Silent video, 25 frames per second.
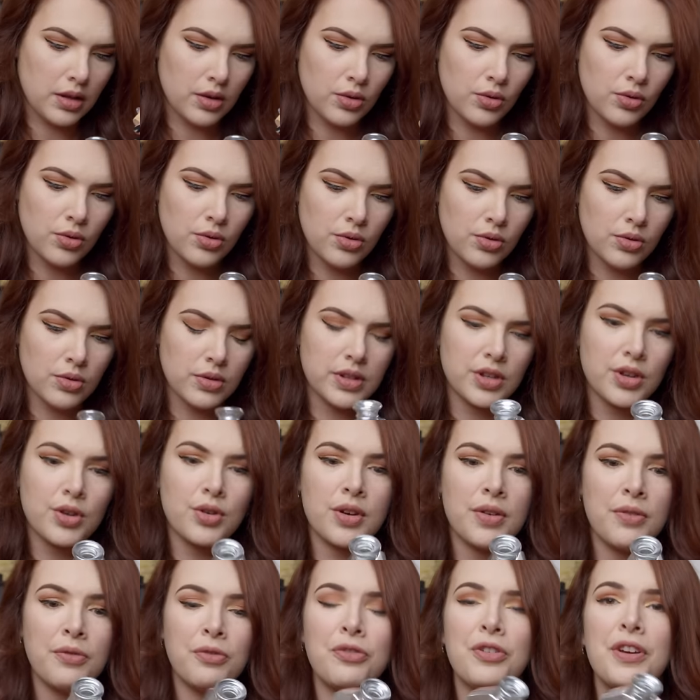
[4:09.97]
ooh, you
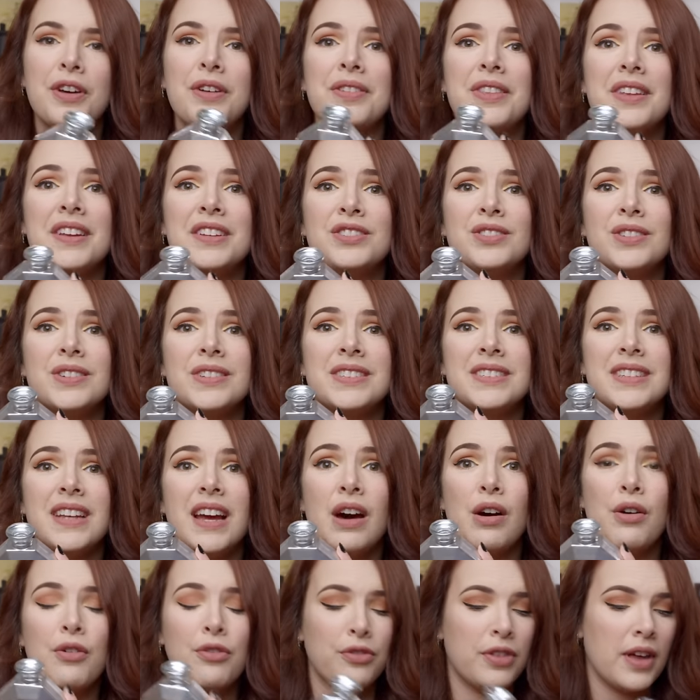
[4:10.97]
can fill this
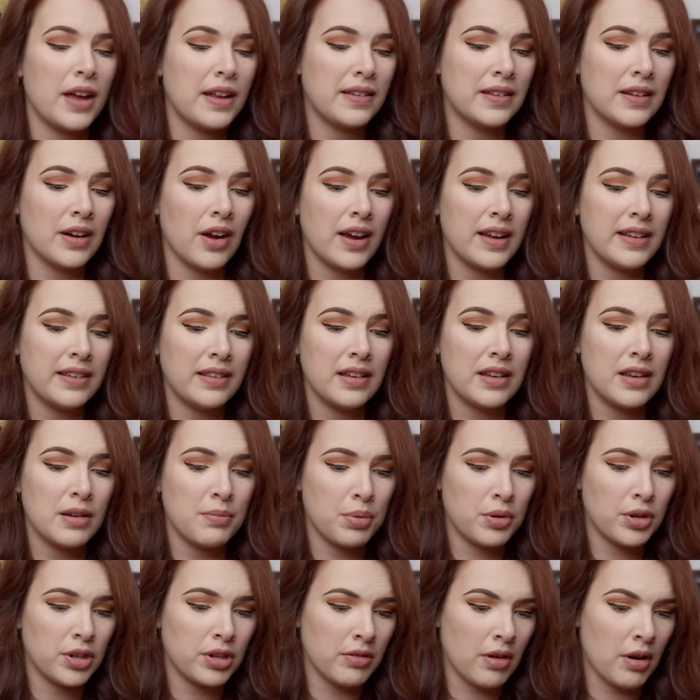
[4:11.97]
yourself. That's nice that you can
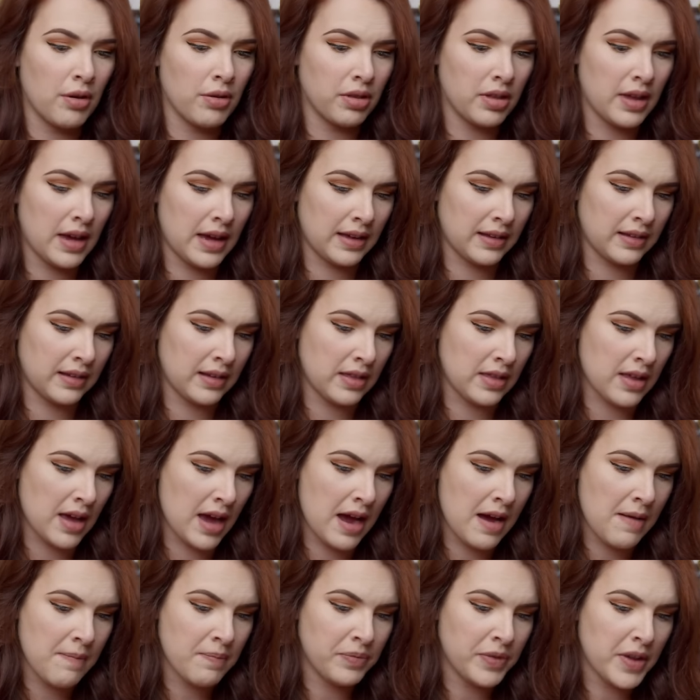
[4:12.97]
put your own things in
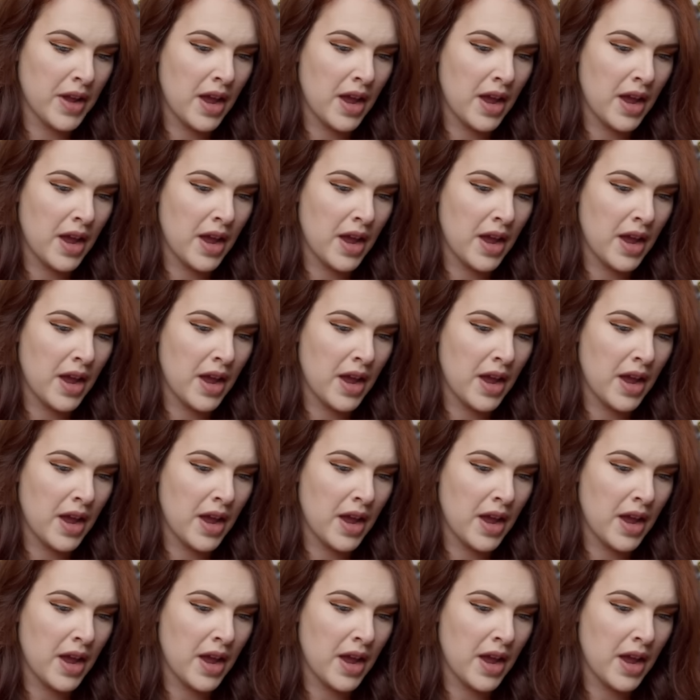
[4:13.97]
there.